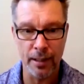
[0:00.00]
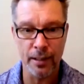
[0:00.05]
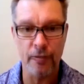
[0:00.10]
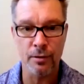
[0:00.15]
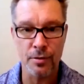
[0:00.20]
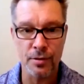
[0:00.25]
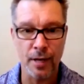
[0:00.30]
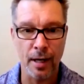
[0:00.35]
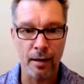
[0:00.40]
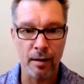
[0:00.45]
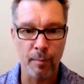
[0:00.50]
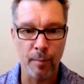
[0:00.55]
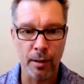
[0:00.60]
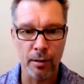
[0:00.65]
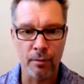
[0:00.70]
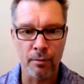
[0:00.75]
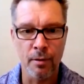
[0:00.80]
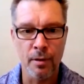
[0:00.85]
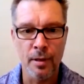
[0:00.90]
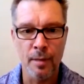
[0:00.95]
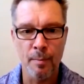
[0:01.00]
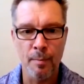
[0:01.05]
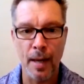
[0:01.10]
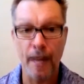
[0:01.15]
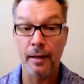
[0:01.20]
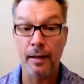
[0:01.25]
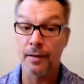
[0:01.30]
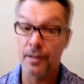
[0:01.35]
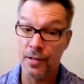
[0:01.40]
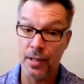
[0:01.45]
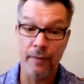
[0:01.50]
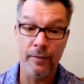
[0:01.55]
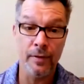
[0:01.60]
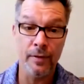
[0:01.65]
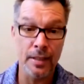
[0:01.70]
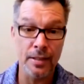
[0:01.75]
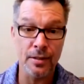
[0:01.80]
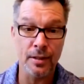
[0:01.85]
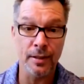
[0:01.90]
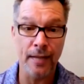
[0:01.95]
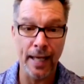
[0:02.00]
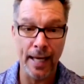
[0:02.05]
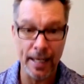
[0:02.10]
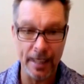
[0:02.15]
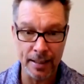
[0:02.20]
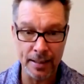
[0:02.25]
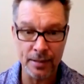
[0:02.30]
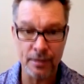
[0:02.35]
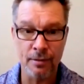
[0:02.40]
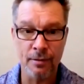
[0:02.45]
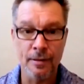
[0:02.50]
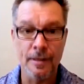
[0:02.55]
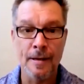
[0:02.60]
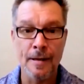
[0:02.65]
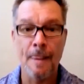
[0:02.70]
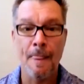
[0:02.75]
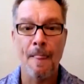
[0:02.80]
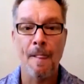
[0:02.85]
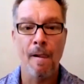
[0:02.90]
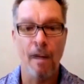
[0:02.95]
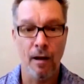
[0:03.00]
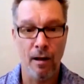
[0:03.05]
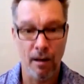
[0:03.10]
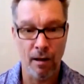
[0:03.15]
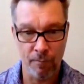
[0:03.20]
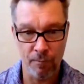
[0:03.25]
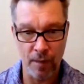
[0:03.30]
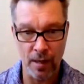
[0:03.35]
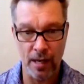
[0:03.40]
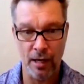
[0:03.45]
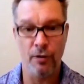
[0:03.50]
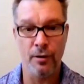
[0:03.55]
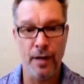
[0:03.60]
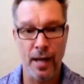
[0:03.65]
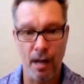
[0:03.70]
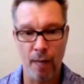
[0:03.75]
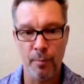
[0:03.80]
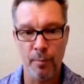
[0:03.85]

here in Sacramento back in the 70s and the 80s. Uh, they are now